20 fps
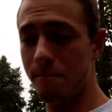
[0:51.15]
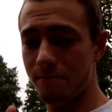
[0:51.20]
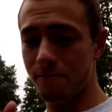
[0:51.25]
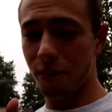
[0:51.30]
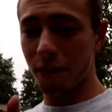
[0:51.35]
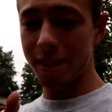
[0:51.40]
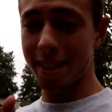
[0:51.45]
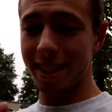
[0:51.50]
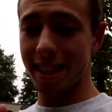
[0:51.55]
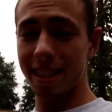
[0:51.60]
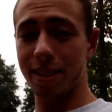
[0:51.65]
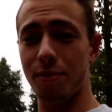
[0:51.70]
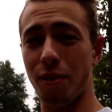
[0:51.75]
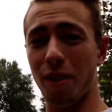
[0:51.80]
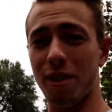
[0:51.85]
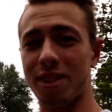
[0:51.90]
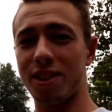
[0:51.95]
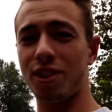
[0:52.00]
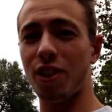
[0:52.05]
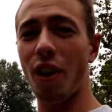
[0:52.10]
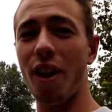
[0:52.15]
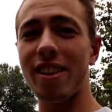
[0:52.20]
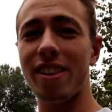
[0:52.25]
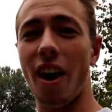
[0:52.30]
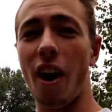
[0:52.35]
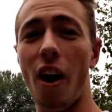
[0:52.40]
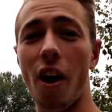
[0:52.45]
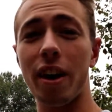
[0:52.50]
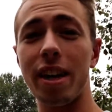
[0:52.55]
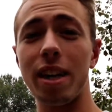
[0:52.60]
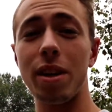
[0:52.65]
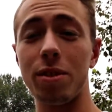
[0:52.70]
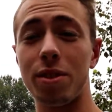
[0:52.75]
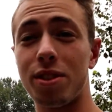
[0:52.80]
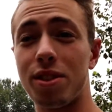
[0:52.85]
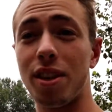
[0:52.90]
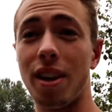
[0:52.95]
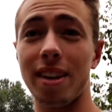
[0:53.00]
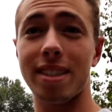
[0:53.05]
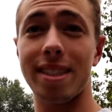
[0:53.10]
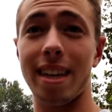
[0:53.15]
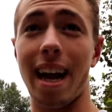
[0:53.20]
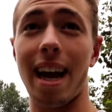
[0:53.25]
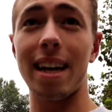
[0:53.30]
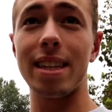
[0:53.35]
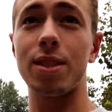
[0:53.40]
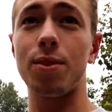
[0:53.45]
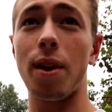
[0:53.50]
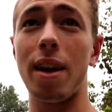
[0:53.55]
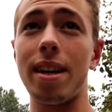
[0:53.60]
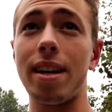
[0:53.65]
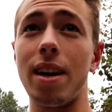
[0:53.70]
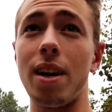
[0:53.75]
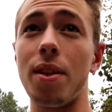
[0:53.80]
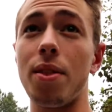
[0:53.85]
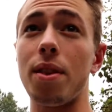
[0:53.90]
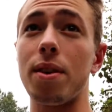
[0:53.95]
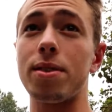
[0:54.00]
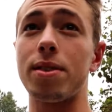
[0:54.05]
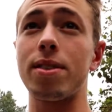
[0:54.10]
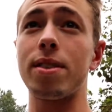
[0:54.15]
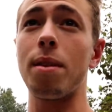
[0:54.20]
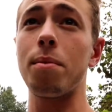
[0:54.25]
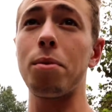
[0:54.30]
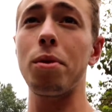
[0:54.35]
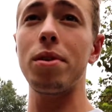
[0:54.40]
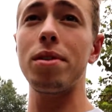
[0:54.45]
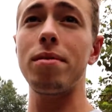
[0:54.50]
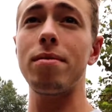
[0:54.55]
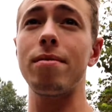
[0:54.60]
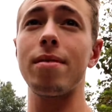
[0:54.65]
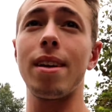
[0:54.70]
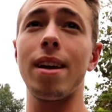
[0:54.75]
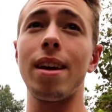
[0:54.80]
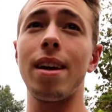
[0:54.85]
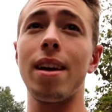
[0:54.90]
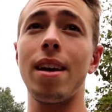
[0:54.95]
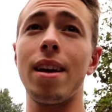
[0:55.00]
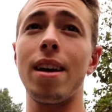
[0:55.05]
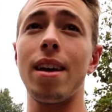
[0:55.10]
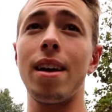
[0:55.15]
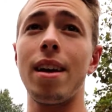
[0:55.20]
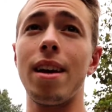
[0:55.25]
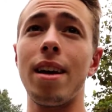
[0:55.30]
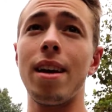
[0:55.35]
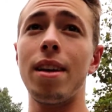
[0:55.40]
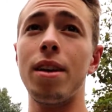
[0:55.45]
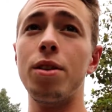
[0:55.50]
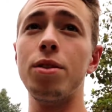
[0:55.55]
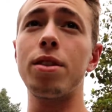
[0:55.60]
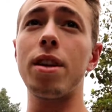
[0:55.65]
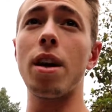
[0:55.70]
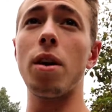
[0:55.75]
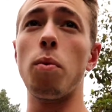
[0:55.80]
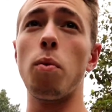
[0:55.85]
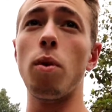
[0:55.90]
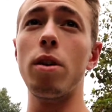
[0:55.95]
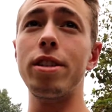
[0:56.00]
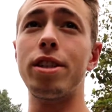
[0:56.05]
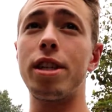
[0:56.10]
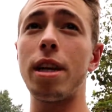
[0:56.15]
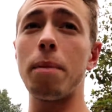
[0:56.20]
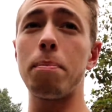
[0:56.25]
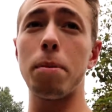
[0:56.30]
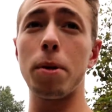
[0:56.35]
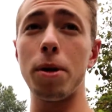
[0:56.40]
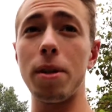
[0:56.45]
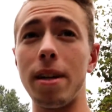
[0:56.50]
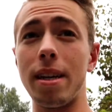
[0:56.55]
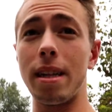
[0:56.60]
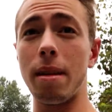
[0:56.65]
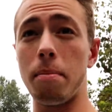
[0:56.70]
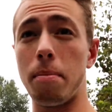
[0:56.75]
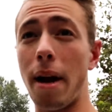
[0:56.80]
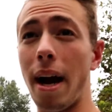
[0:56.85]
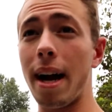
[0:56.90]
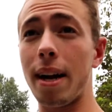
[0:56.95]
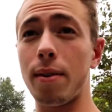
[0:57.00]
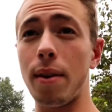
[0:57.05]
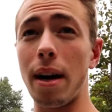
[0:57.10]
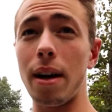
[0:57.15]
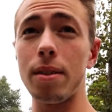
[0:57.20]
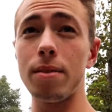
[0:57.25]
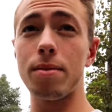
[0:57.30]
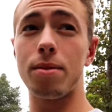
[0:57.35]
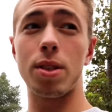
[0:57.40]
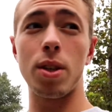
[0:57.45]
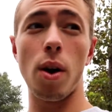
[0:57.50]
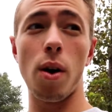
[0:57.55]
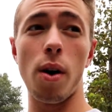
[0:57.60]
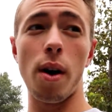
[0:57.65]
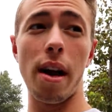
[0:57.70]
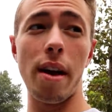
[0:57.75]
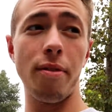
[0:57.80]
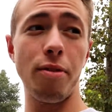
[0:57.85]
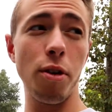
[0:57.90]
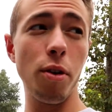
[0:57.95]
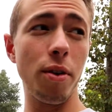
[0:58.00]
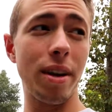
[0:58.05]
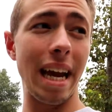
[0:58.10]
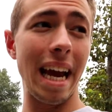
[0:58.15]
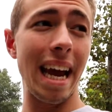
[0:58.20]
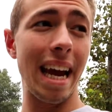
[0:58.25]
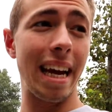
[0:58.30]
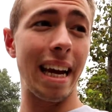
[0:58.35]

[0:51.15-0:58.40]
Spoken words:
First things first, sorry the audio sucks ass right now. There's someone using a wood chipper in the background, so if you can't